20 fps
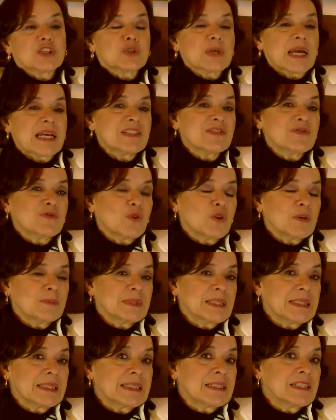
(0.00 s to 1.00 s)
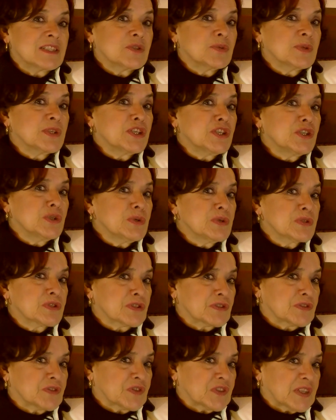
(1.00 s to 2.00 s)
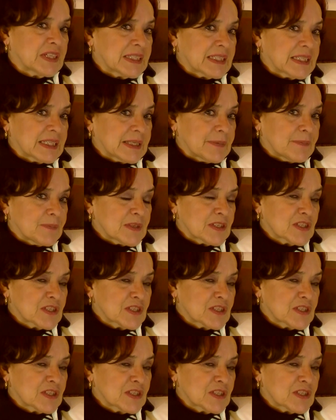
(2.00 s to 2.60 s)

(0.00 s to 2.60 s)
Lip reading: transformed it into a user-friendly,